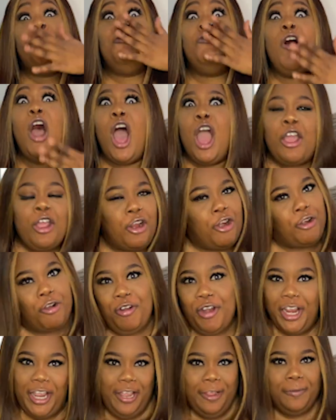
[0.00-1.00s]

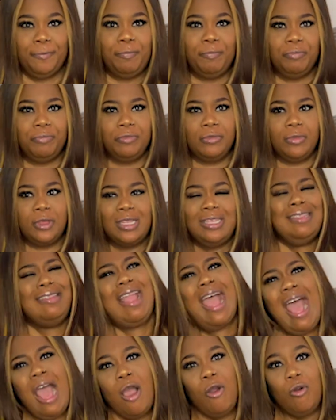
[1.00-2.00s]
Fuckery.
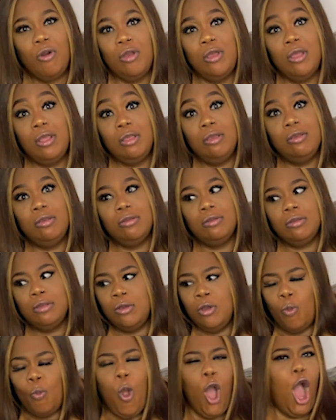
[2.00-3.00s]
Now.
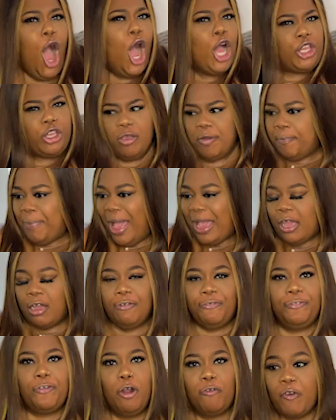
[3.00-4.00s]
We're arguing back
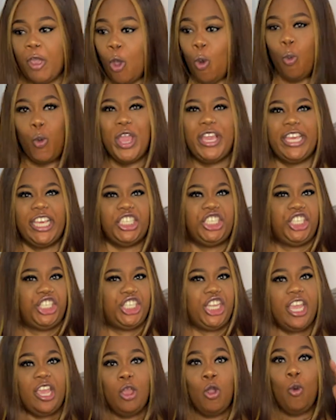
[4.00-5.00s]
and forth. Wig is
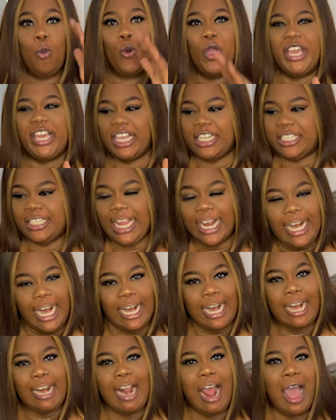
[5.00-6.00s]
shit. Wig is da
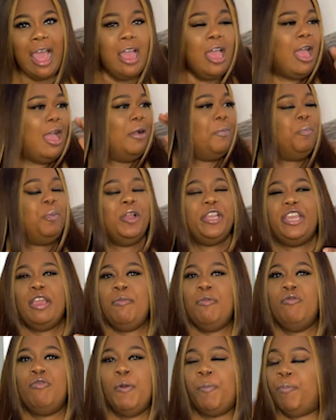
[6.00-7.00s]
da da da.
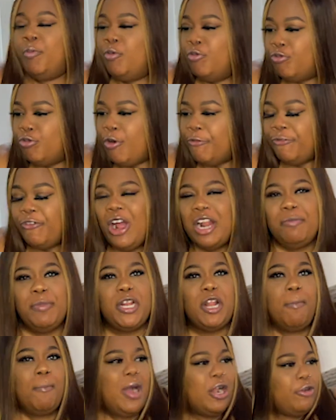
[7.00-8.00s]
Give me, refund
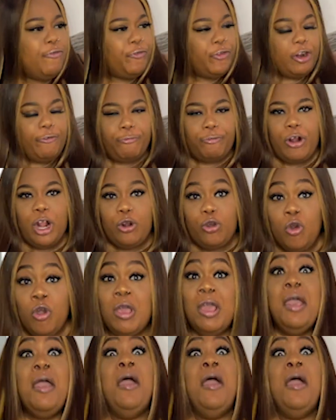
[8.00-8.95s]
me the money for the frontal.